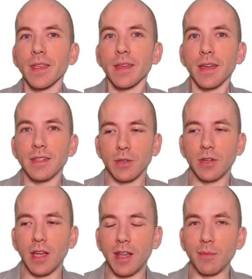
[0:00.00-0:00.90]
it's going
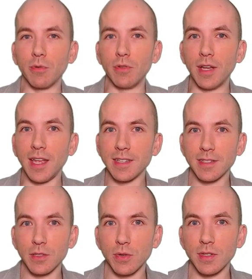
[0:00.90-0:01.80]
to enable
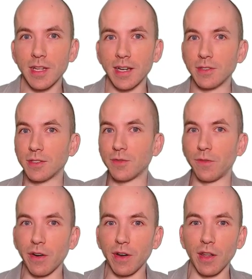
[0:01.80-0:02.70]
instant transactions for
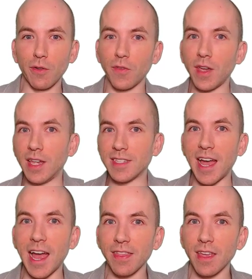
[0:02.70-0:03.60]
very low fees,
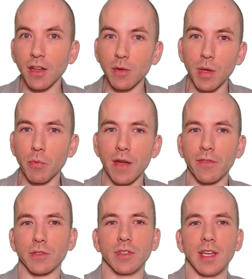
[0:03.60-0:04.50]
and they're going to be private
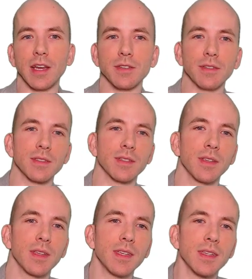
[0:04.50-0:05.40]
transactions.
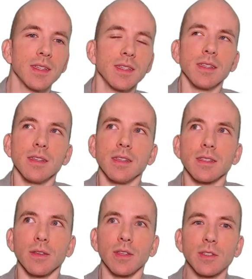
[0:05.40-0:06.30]

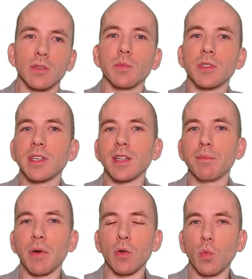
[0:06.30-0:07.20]
So this doesn't particularly
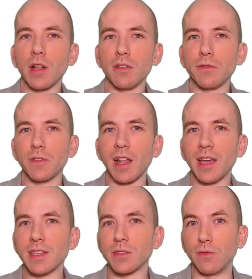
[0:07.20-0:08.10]
bode well for the
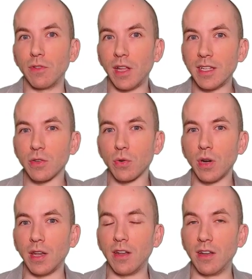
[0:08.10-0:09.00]
likes of
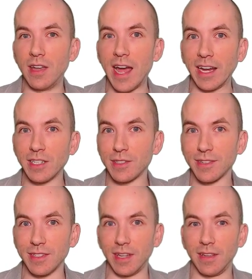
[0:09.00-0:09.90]
Litecoin and Dash,
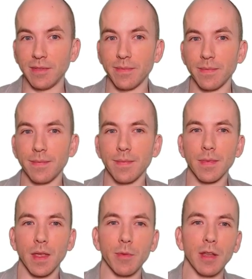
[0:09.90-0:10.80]
does it?
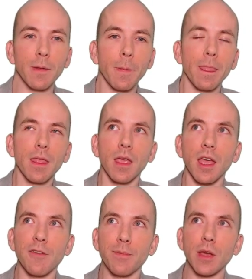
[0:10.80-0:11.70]
I mean,
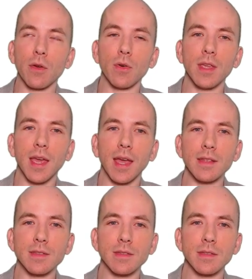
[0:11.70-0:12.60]
if Bitcoin
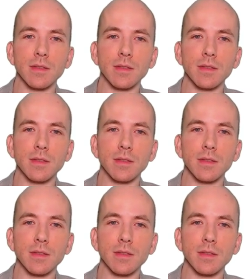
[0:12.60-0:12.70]
gets,